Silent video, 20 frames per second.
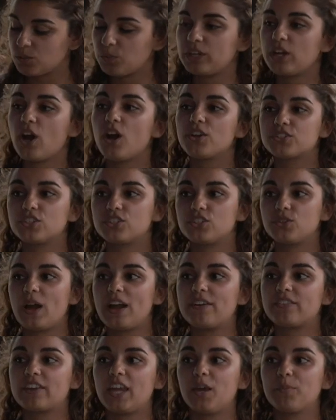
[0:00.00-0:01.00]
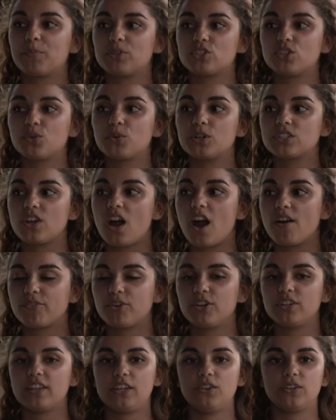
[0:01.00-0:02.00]
we also do have campus tours
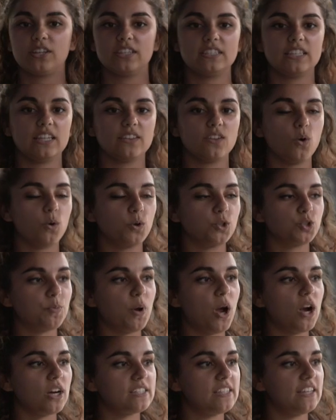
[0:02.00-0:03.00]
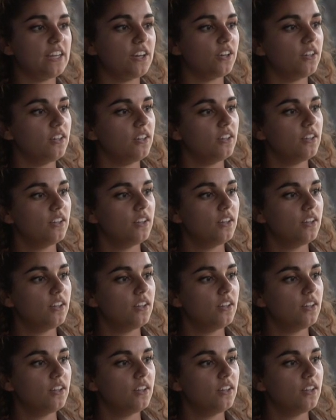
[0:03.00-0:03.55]
offered that you can see in the orange box here.